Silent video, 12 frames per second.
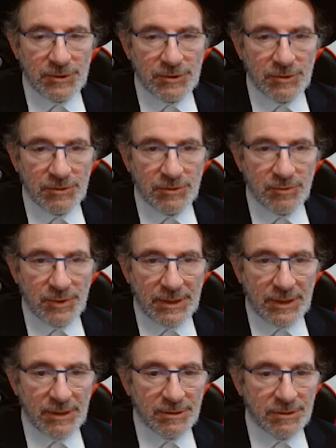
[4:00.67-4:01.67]
we
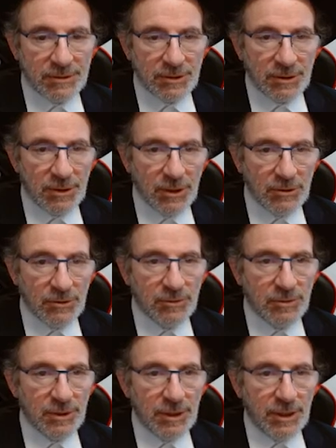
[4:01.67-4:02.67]
cannot allow